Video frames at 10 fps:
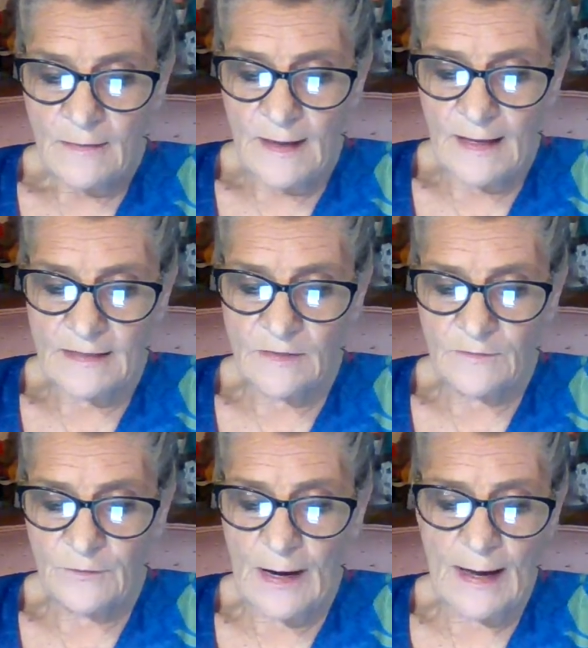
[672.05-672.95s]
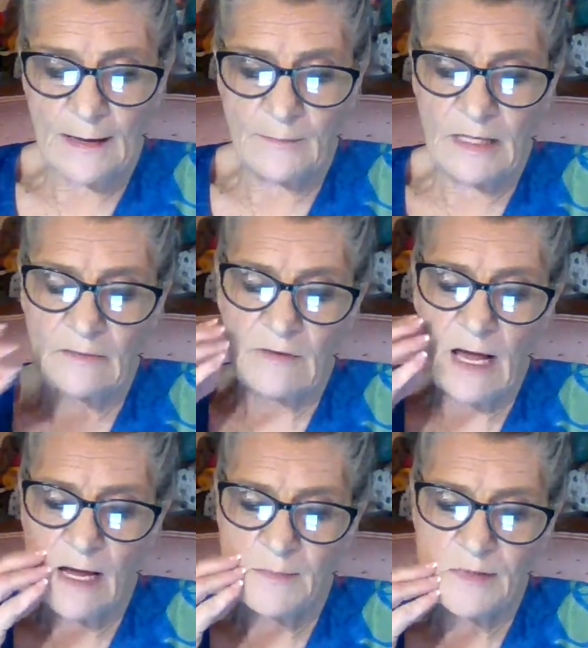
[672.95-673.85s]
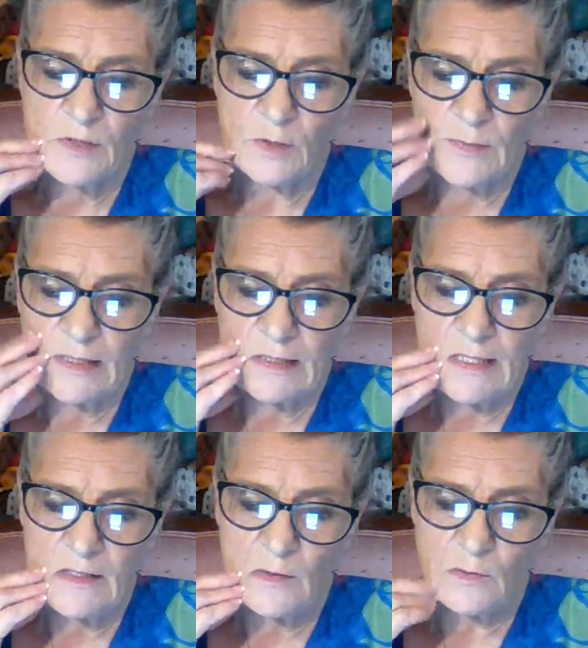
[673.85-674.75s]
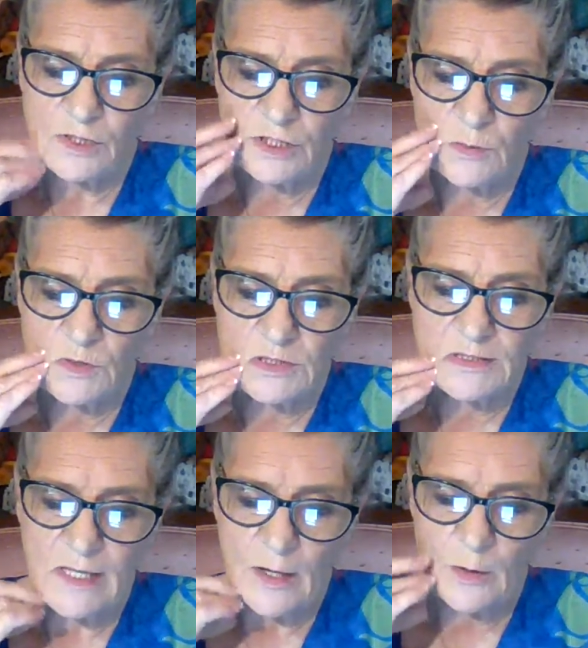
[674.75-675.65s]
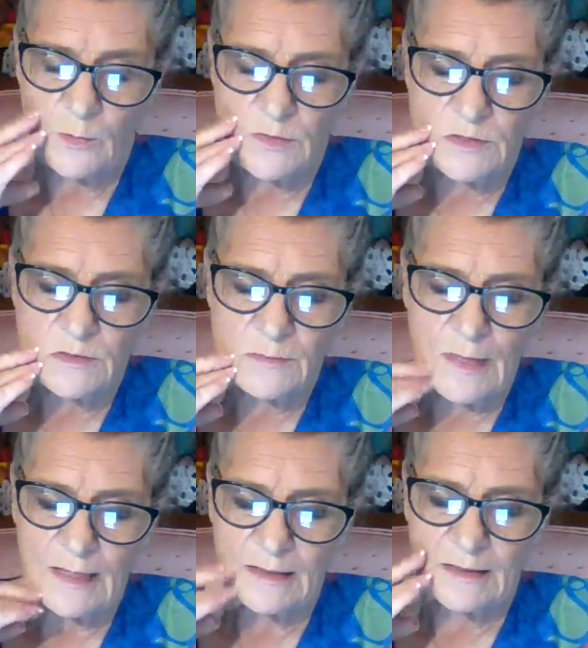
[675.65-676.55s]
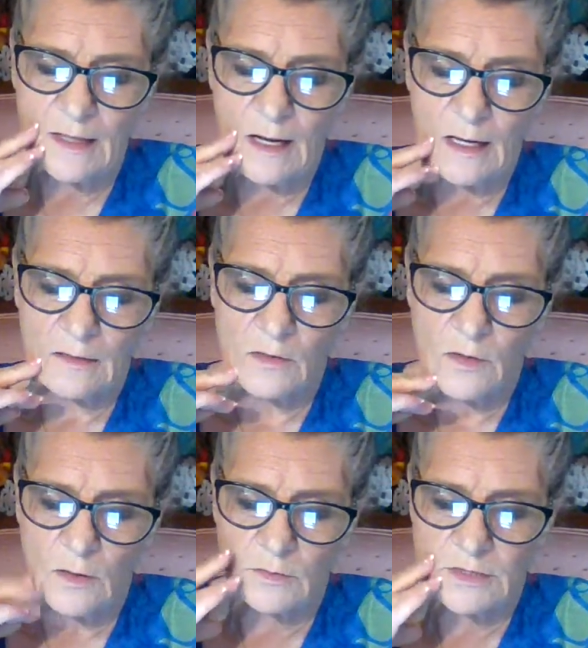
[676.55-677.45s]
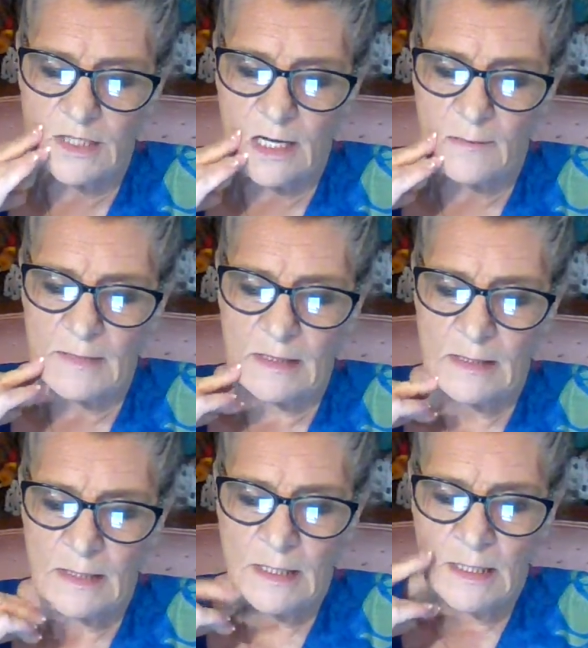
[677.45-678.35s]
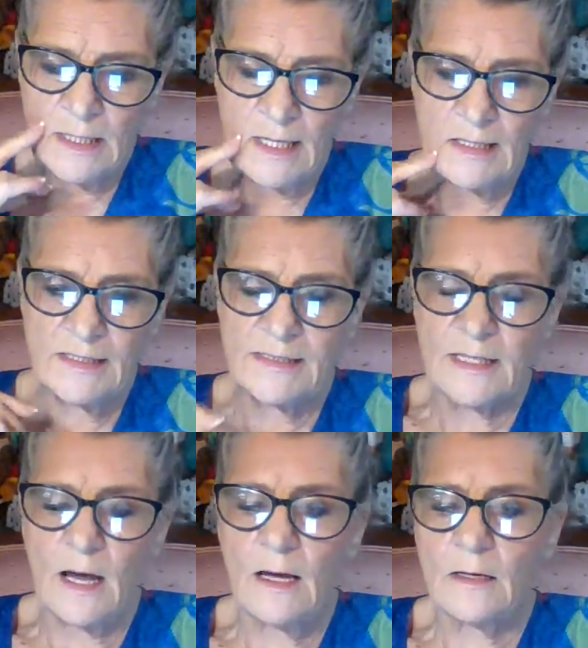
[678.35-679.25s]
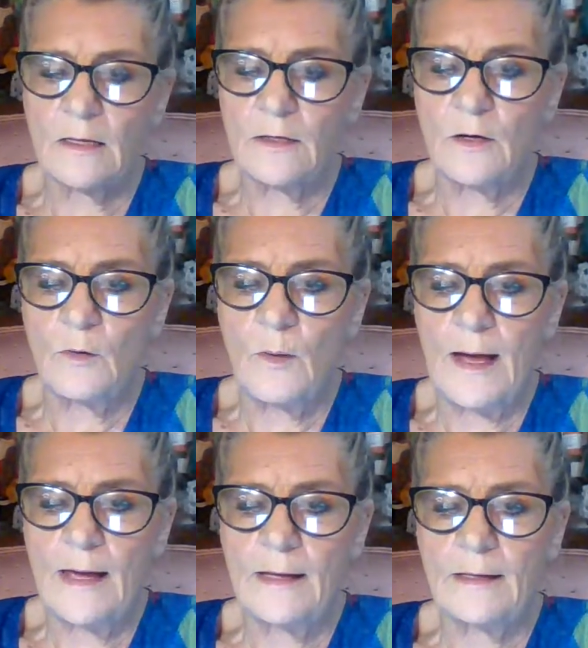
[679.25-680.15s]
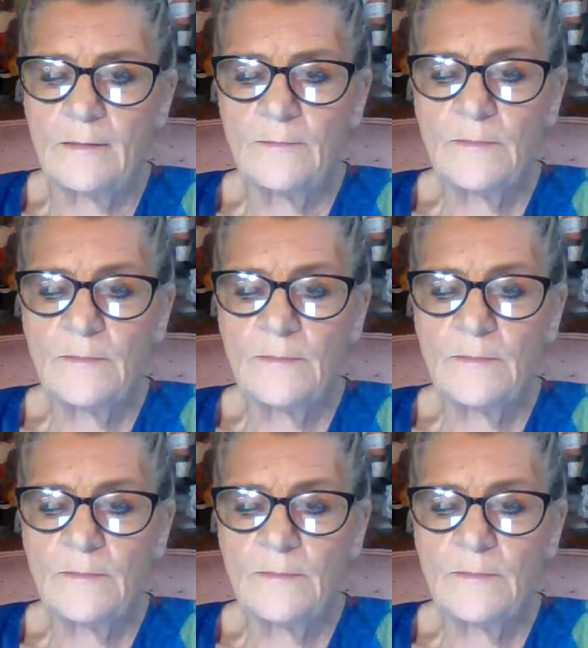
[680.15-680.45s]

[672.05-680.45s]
That's a fragment of a hypodermic needle. She was doped. My God, groaned Tommy. And he's got clear away.